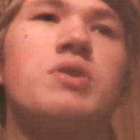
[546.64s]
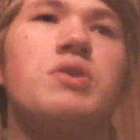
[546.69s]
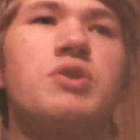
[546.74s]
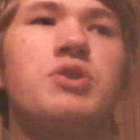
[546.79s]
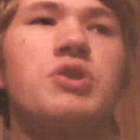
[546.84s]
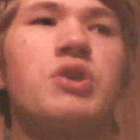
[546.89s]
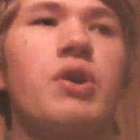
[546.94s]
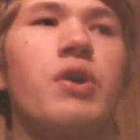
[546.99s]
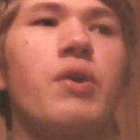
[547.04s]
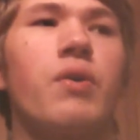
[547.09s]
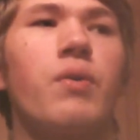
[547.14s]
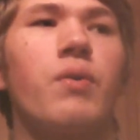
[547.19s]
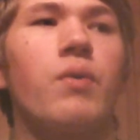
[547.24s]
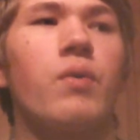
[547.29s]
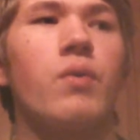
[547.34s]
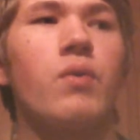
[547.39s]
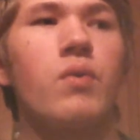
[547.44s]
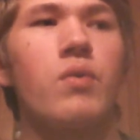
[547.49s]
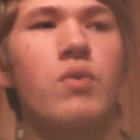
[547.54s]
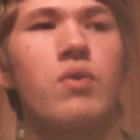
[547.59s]
So
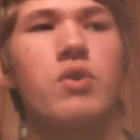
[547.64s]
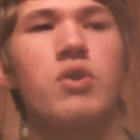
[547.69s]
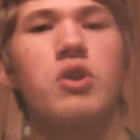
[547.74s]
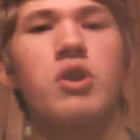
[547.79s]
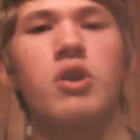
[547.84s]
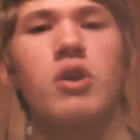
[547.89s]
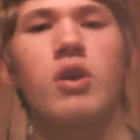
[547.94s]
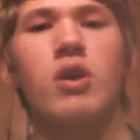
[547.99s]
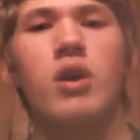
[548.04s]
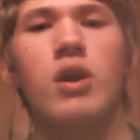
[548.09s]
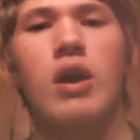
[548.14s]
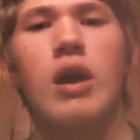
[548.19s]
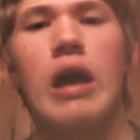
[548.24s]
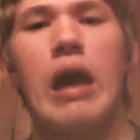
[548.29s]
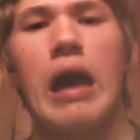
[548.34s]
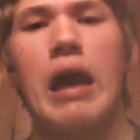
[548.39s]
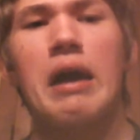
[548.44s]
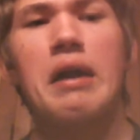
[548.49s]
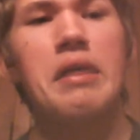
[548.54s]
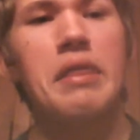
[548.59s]

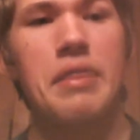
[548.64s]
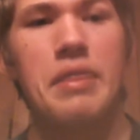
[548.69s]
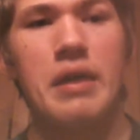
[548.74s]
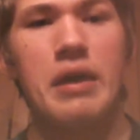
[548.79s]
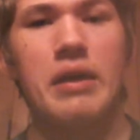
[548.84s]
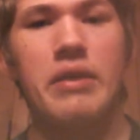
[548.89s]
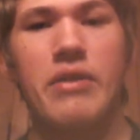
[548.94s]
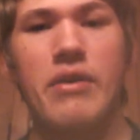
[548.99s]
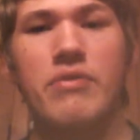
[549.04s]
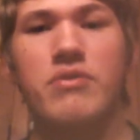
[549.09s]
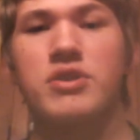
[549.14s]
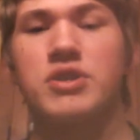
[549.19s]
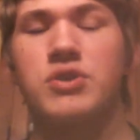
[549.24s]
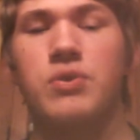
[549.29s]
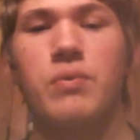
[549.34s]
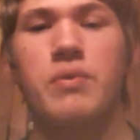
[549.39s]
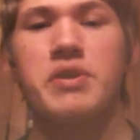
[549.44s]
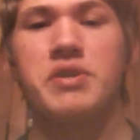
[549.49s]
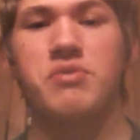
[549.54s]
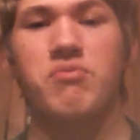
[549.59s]
I think that the
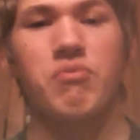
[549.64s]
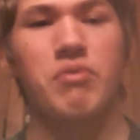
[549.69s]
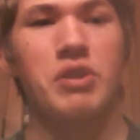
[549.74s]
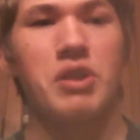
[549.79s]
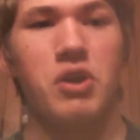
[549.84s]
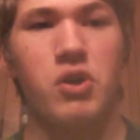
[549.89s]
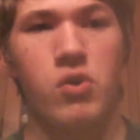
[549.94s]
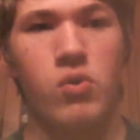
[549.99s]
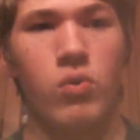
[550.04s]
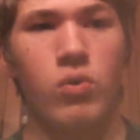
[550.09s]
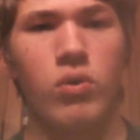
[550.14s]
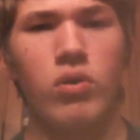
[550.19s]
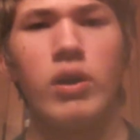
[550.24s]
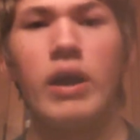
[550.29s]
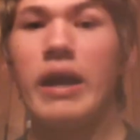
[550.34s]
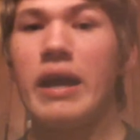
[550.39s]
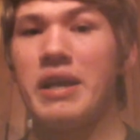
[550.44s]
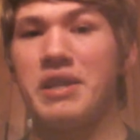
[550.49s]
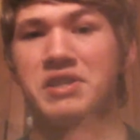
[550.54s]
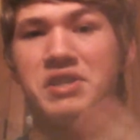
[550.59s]
story is really cool.
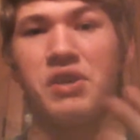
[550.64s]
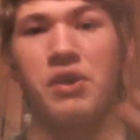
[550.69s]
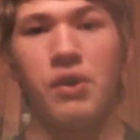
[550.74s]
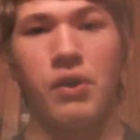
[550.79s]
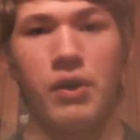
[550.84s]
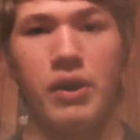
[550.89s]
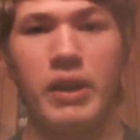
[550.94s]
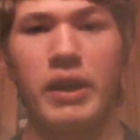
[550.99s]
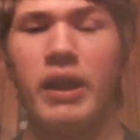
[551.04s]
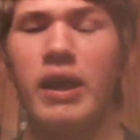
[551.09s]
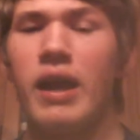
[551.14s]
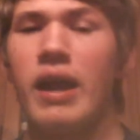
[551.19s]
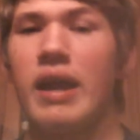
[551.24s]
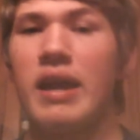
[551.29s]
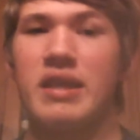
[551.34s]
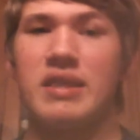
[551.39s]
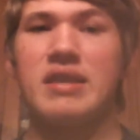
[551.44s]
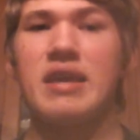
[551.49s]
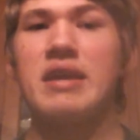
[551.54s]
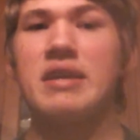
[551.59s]
It's good.
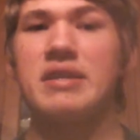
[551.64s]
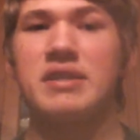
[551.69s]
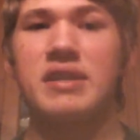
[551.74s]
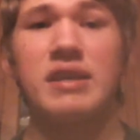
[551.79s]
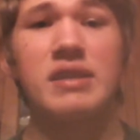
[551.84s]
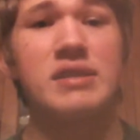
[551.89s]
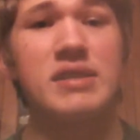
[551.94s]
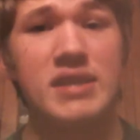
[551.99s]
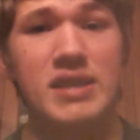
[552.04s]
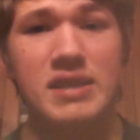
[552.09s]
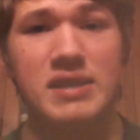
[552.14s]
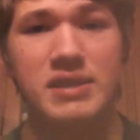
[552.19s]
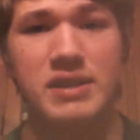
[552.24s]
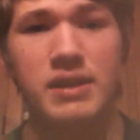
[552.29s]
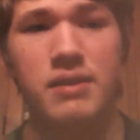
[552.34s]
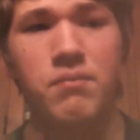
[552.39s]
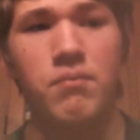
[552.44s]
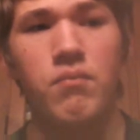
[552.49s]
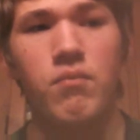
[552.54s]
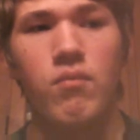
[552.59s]
It is
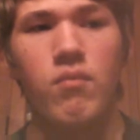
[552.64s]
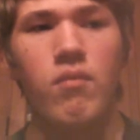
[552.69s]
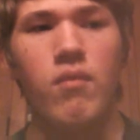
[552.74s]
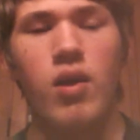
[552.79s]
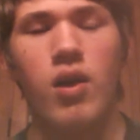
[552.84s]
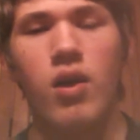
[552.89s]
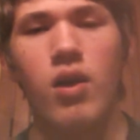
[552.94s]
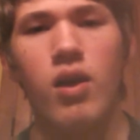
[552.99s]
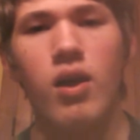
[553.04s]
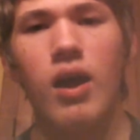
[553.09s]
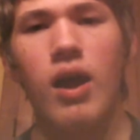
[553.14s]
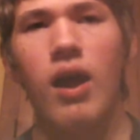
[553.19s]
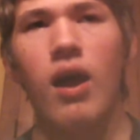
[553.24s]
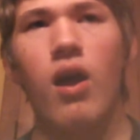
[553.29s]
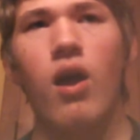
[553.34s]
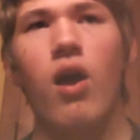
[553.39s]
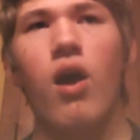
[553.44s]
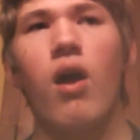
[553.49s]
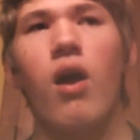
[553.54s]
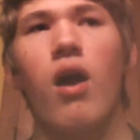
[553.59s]
consistent.
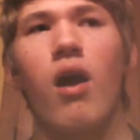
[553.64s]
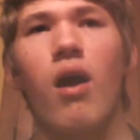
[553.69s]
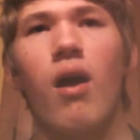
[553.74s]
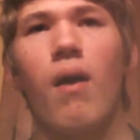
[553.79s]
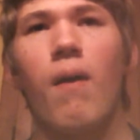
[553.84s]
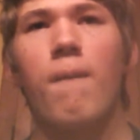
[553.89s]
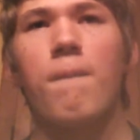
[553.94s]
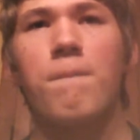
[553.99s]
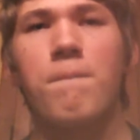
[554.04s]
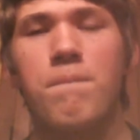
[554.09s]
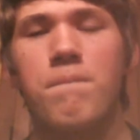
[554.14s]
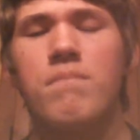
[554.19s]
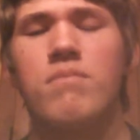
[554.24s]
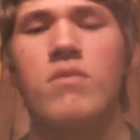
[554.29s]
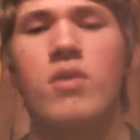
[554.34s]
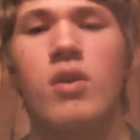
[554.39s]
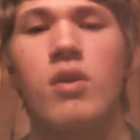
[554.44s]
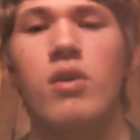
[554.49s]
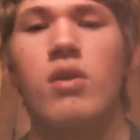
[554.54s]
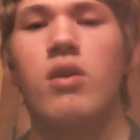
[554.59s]
And
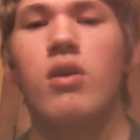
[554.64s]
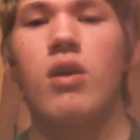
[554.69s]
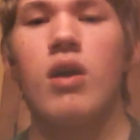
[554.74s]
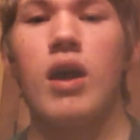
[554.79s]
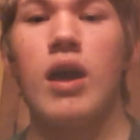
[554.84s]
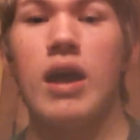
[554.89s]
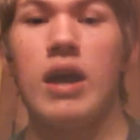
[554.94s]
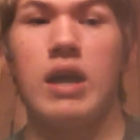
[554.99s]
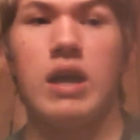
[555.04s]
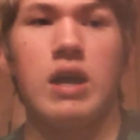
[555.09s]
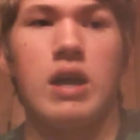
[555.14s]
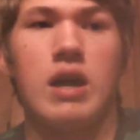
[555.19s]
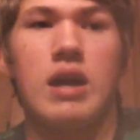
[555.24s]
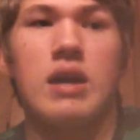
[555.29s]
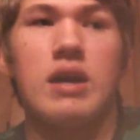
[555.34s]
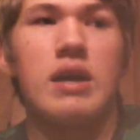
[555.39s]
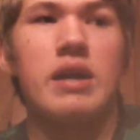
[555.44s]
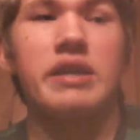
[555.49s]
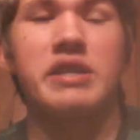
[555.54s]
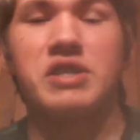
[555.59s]

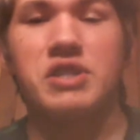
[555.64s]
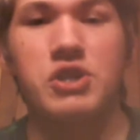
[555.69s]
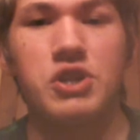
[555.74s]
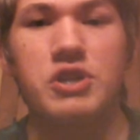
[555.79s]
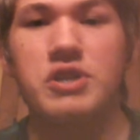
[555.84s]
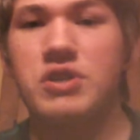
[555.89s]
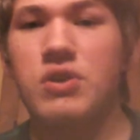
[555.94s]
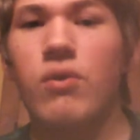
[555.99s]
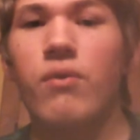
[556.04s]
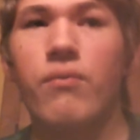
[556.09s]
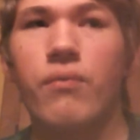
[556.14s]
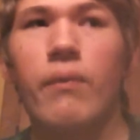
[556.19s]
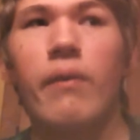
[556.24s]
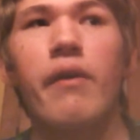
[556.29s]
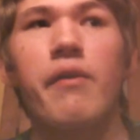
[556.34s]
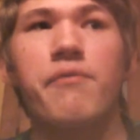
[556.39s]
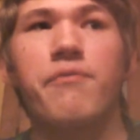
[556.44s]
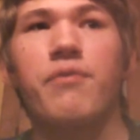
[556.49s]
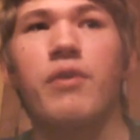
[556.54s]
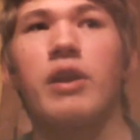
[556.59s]
it's just
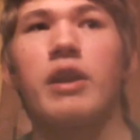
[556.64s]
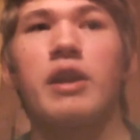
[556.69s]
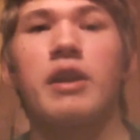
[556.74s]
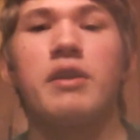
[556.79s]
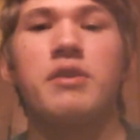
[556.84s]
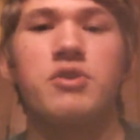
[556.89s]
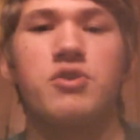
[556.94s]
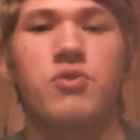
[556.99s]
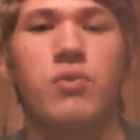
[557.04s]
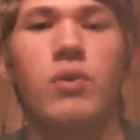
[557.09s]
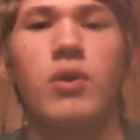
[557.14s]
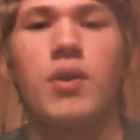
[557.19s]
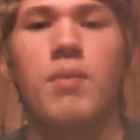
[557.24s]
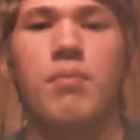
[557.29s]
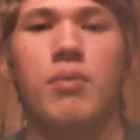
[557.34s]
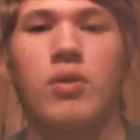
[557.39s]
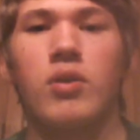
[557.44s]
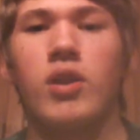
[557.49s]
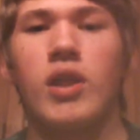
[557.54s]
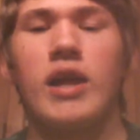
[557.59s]
overall fun and
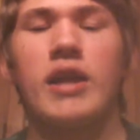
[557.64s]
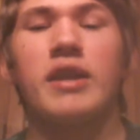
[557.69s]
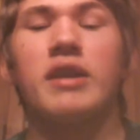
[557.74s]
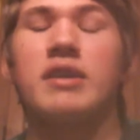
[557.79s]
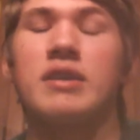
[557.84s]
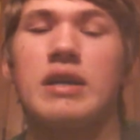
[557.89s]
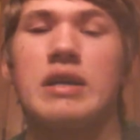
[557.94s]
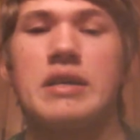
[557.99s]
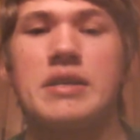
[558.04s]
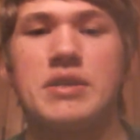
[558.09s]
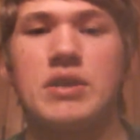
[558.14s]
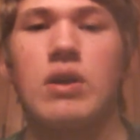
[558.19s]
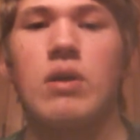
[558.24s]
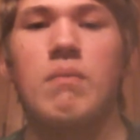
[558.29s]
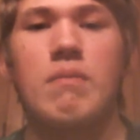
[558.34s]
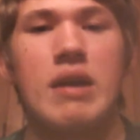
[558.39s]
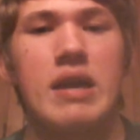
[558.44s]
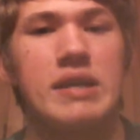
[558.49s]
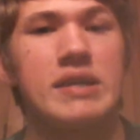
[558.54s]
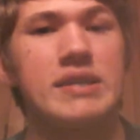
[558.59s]
enjoyable, and it does
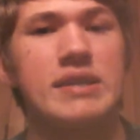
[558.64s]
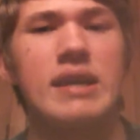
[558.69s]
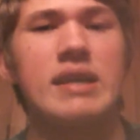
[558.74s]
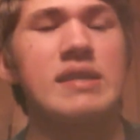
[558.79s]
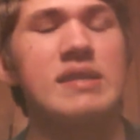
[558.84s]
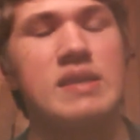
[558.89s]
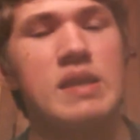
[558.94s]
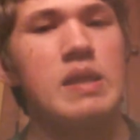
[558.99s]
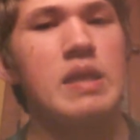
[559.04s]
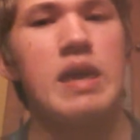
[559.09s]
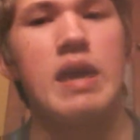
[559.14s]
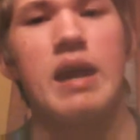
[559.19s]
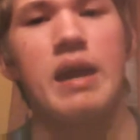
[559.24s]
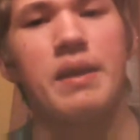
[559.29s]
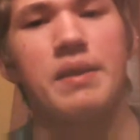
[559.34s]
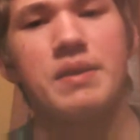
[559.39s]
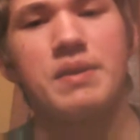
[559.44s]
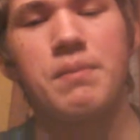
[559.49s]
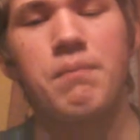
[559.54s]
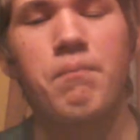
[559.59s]
all make sense in the
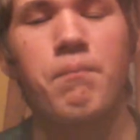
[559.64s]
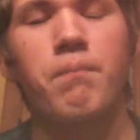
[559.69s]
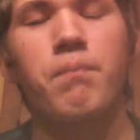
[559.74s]
end.